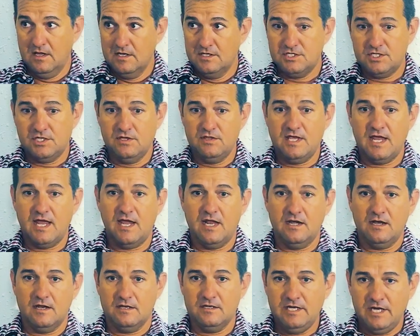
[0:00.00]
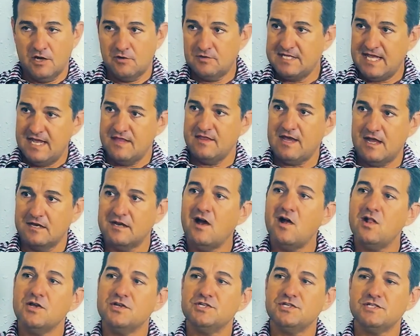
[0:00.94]
to then, take that
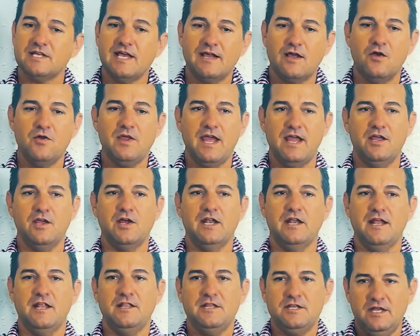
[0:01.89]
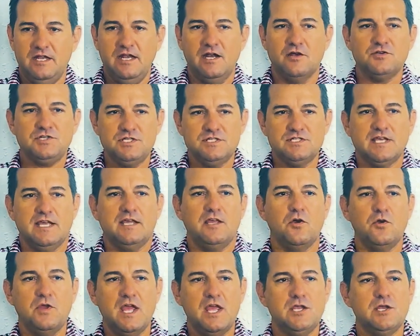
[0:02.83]
knowledge and like, okay, good. And, she's like,
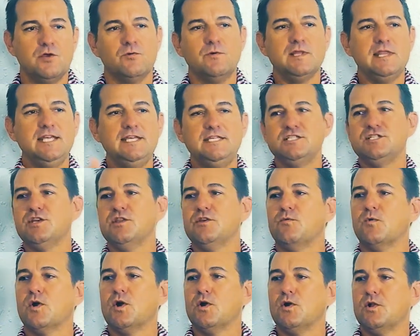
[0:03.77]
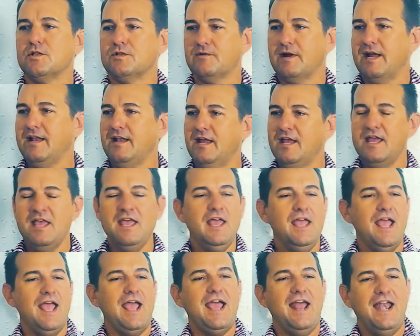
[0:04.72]
okay, you're released to the world.
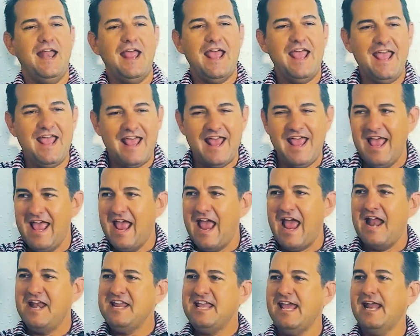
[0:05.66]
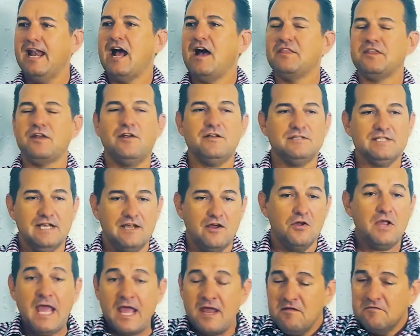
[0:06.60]
Right? and get out there. And I was like,
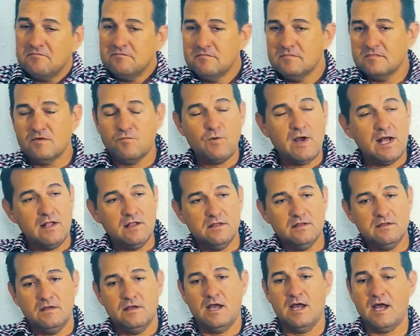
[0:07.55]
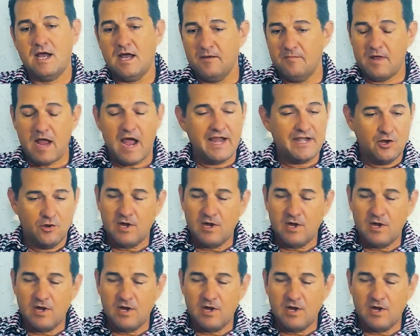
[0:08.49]
okay, well, I know